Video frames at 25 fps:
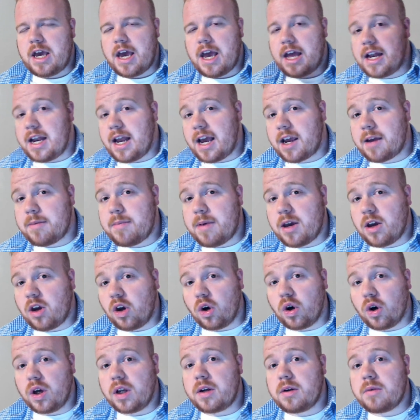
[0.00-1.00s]
And that could be
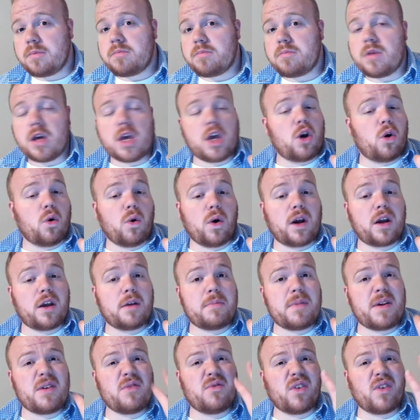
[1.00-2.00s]
good or it
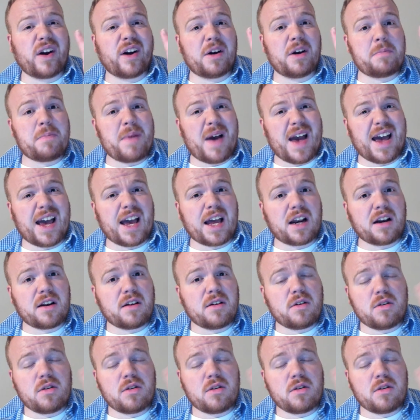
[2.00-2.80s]
could be very bad